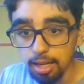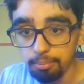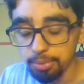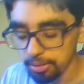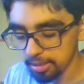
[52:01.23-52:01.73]

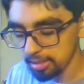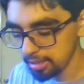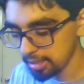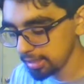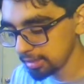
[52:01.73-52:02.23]
I'm
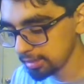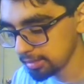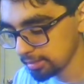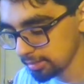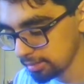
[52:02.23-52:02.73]
building
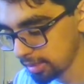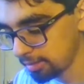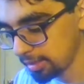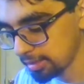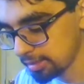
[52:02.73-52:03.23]
these
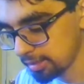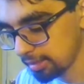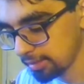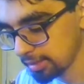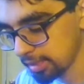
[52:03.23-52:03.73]
how it
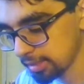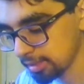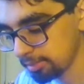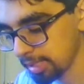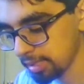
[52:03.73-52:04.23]
says
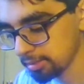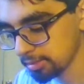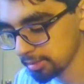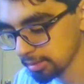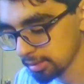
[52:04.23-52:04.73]
in the
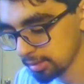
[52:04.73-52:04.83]
manual.